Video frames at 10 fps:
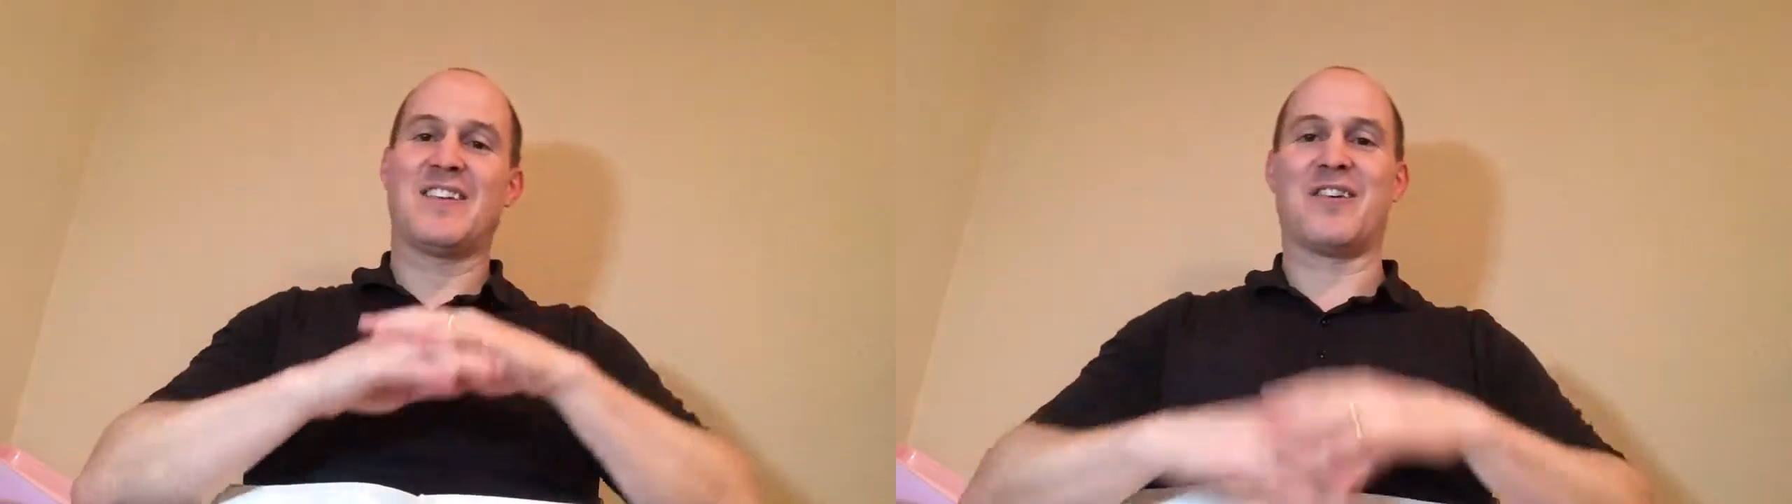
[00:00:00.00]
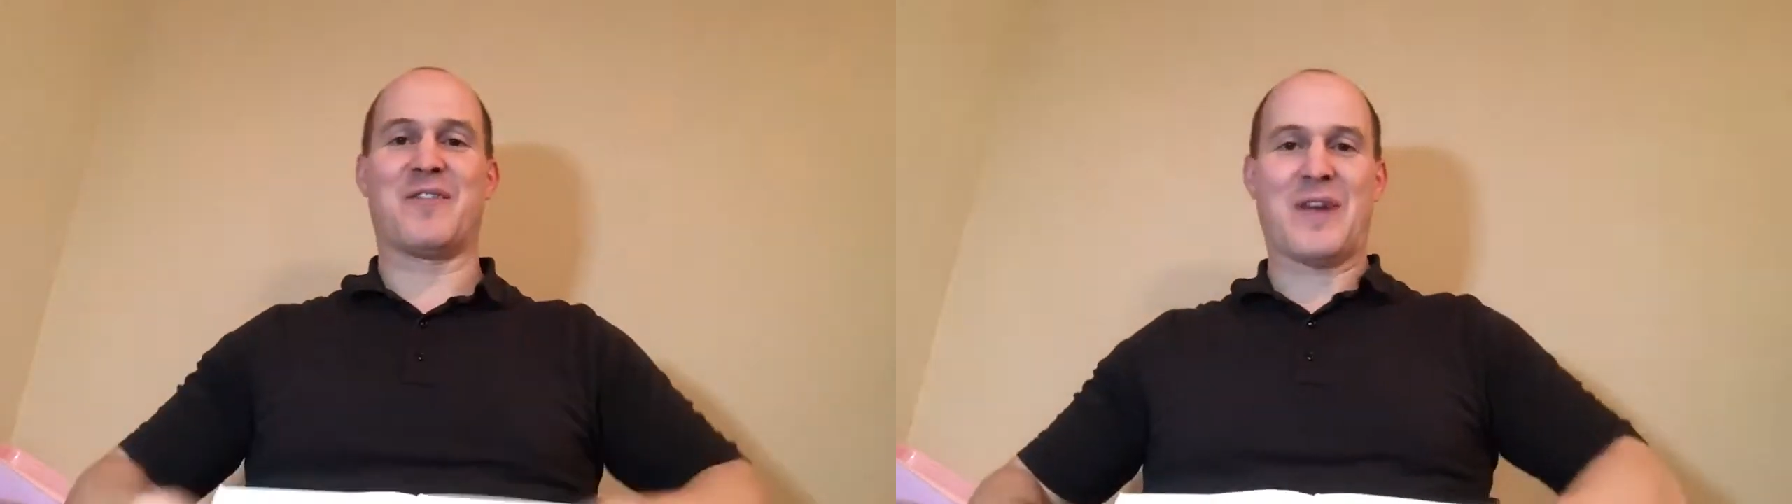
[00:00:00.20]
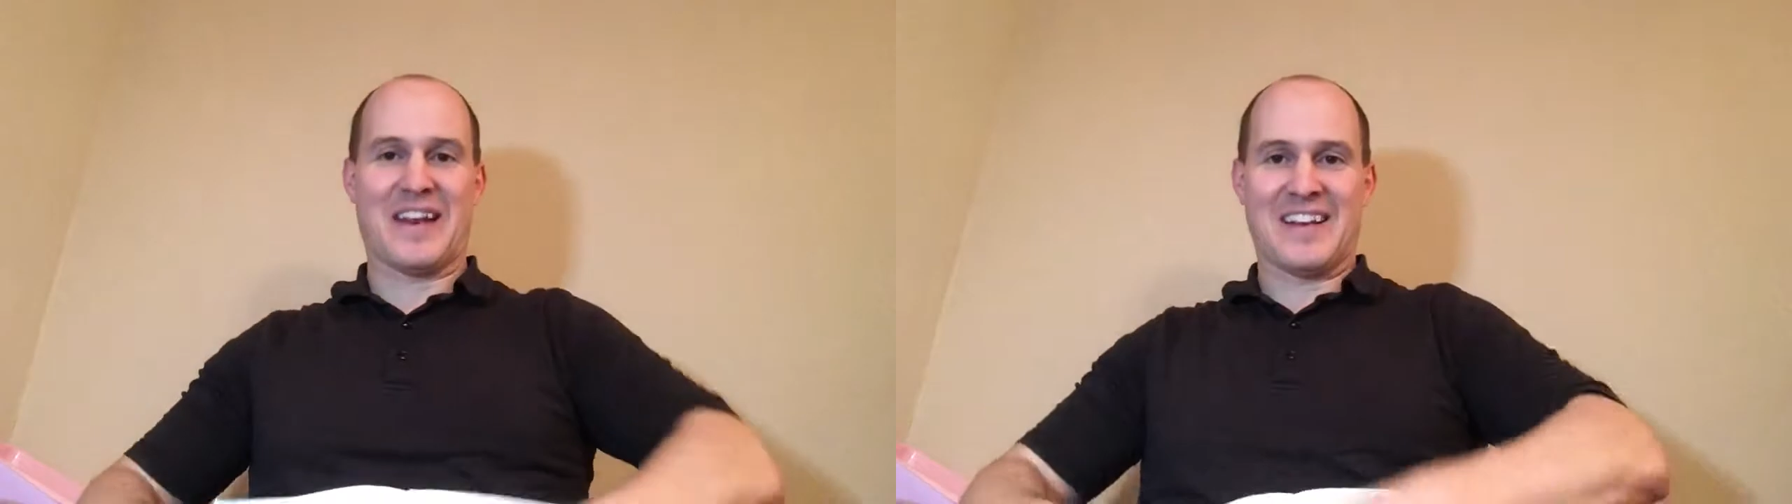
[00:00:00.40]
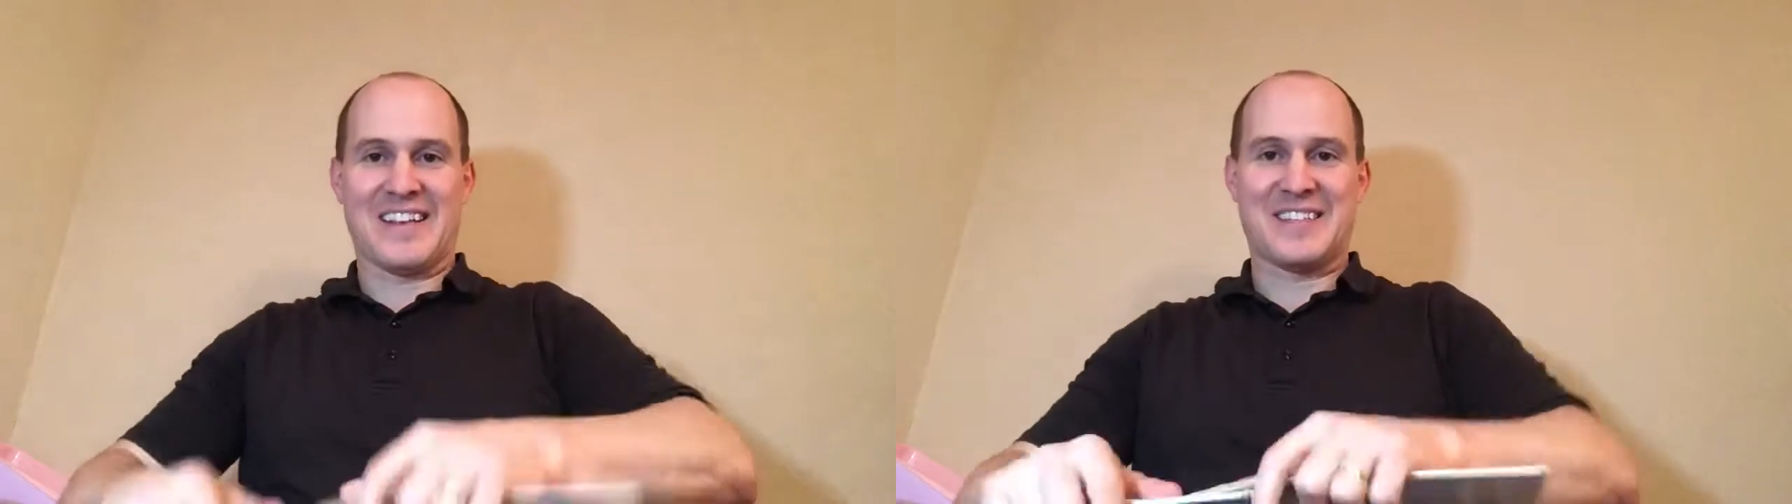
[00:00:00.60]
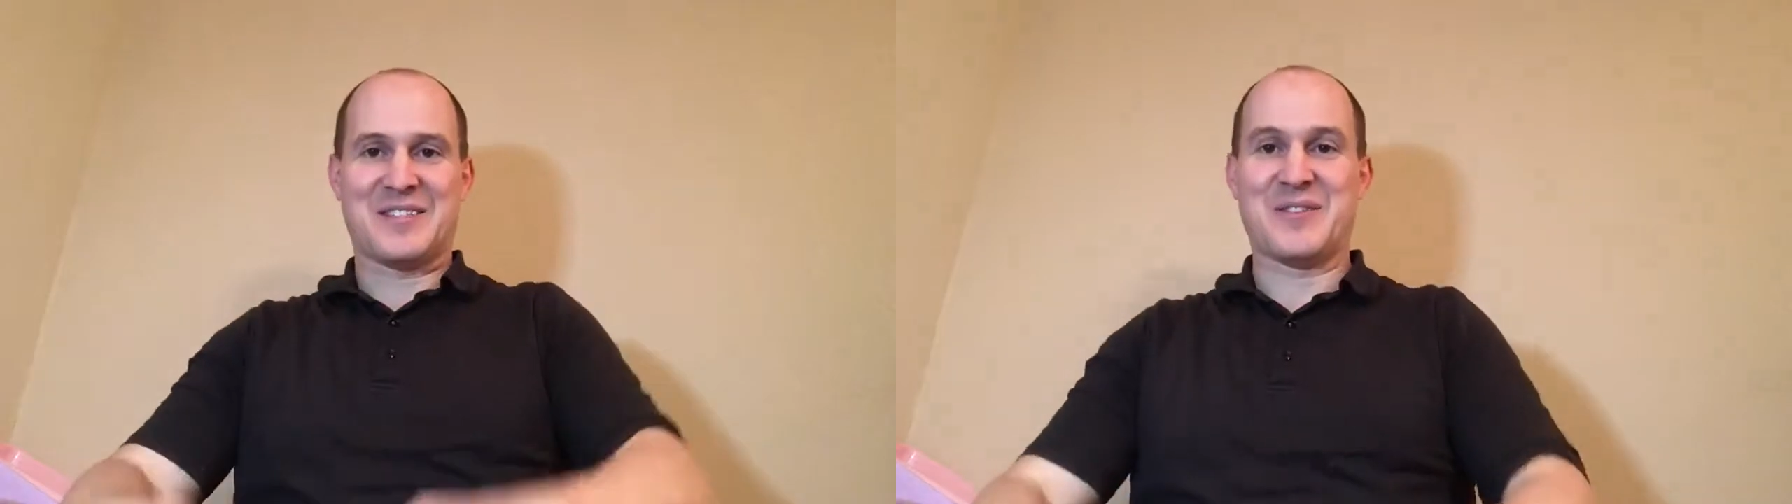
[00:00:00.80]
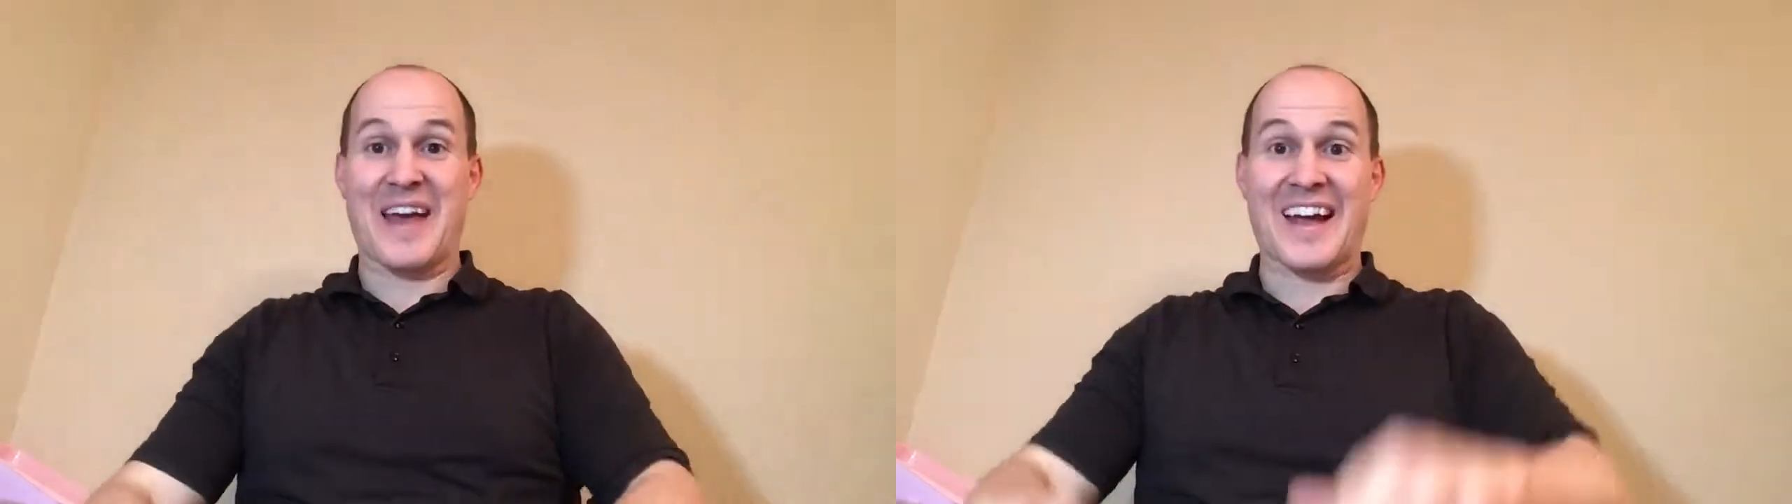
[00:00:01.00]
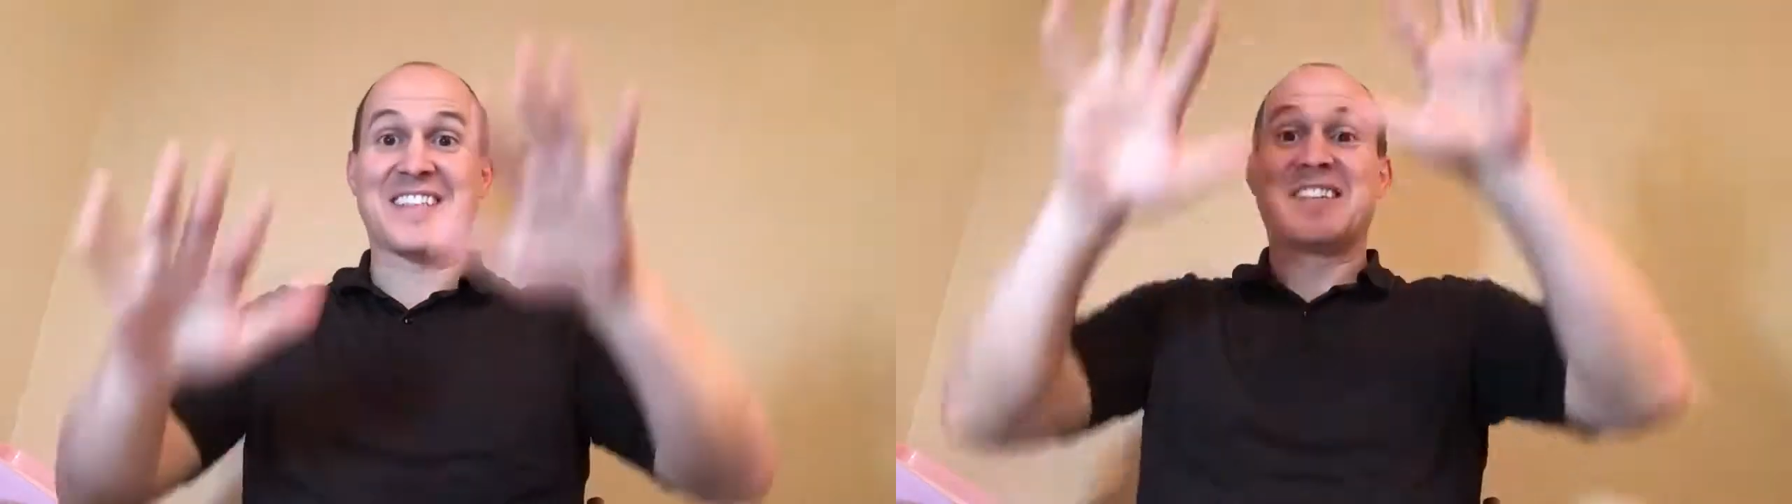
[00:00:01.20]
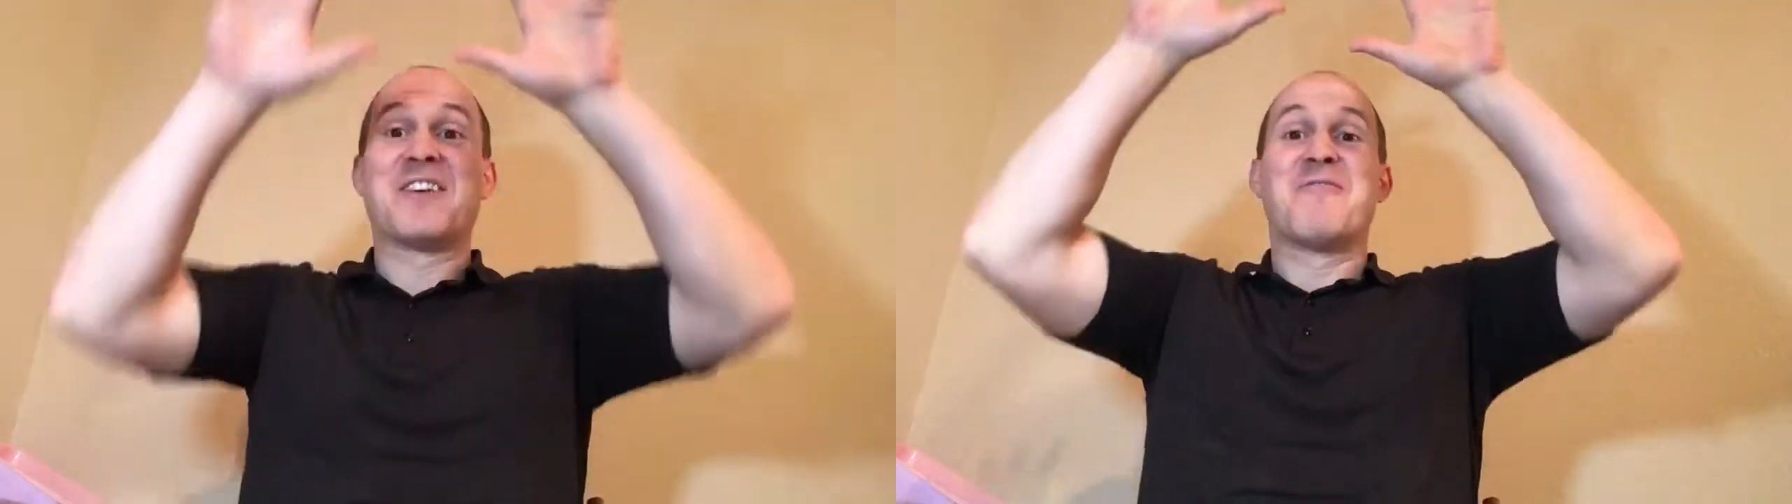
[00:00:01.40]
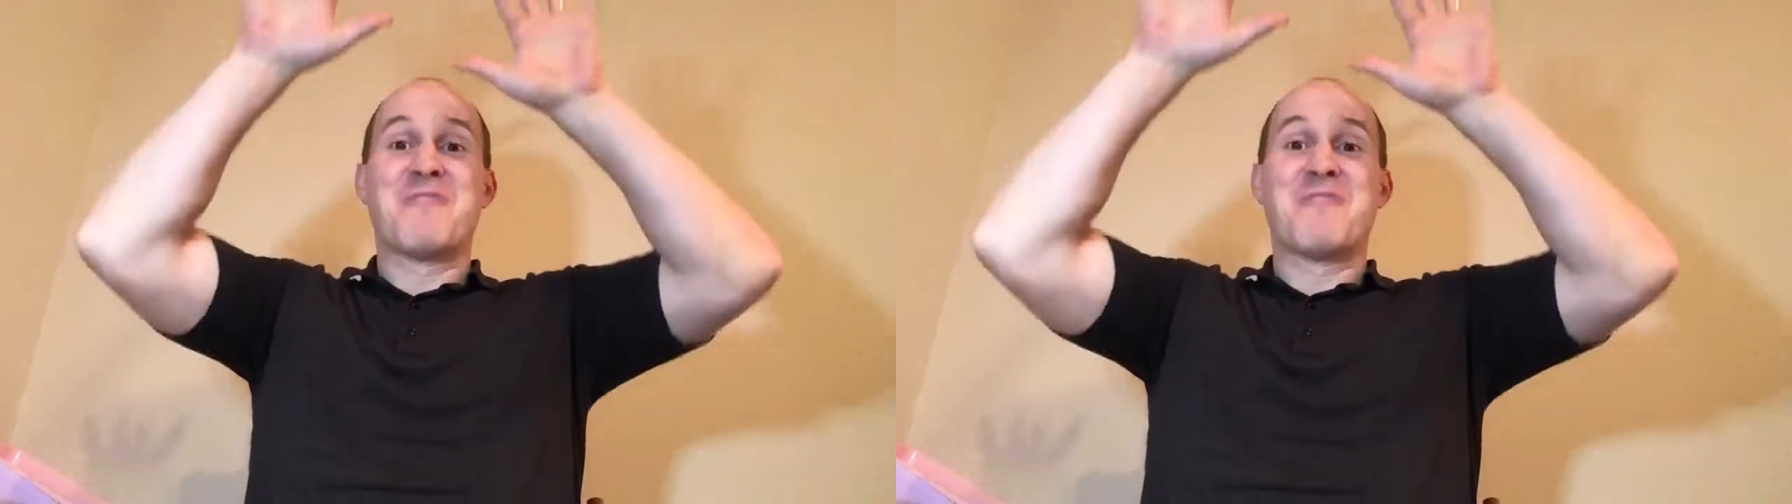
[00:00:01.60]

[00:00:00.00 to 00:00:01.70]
Oh, wait, let's do the actions.